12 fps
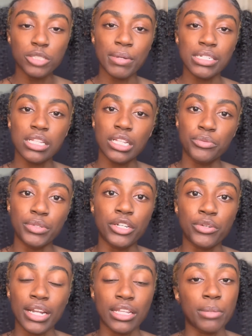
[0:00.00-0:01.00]
basically
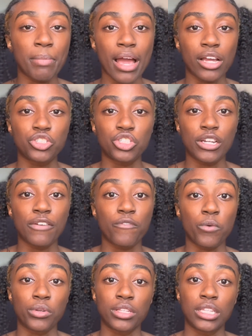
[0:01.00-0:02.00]
recreate the packaging
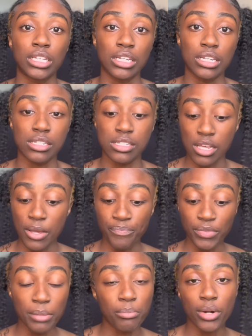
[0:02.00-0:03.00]
for these
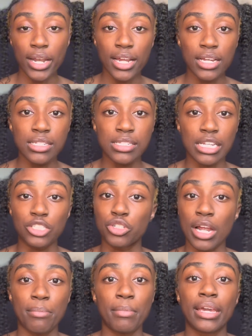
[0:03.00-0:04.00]
brands and try
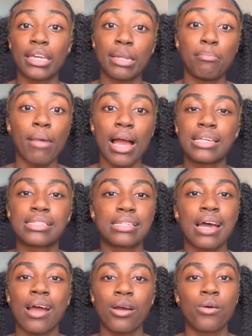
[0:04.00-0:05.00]
and make it in my
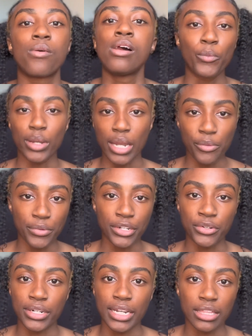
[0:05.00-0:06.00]
style. When I
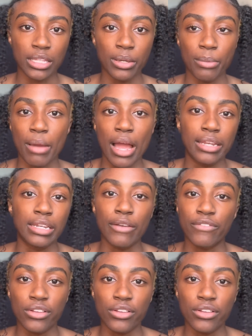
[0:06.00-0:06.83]
recreate them, I never